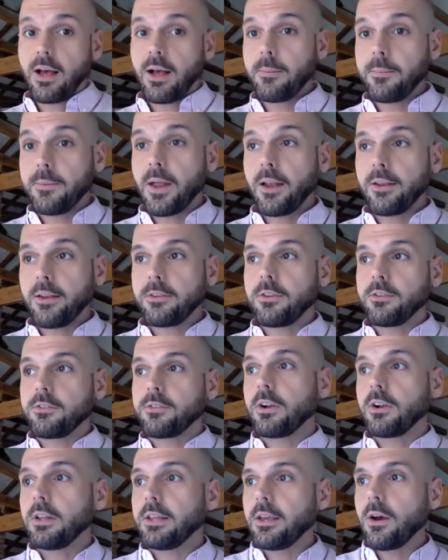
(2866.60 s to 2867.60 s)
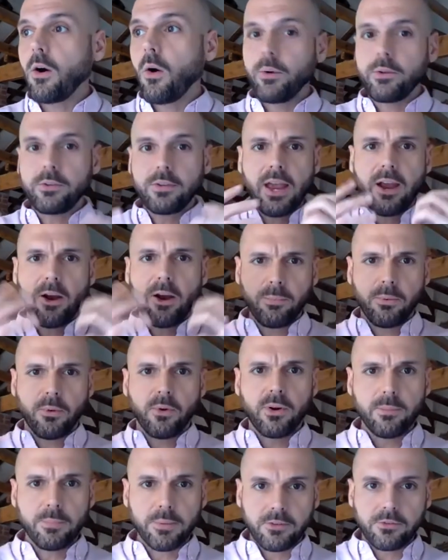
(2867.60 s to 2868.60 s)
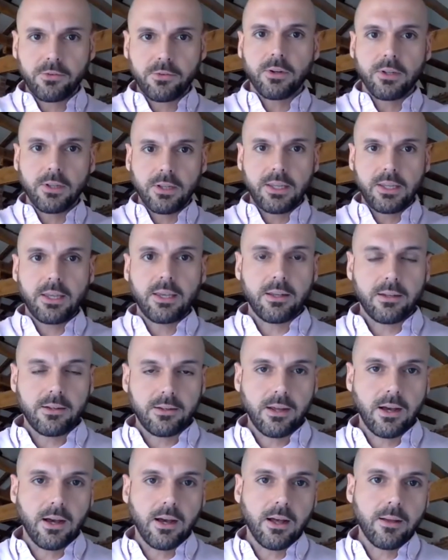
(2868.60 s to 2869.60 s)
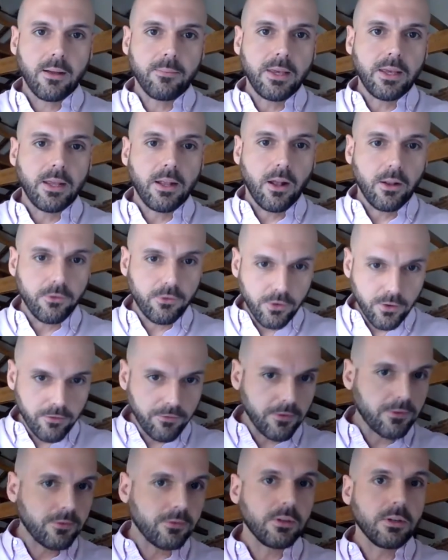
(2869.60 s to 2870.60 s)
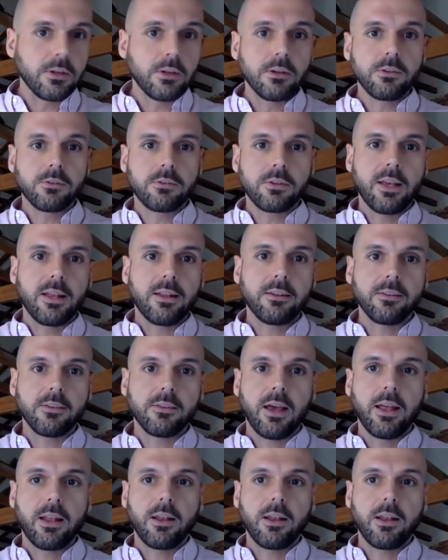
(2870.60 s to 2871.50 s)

not necessarily always airborne, but certainly on surfaces, and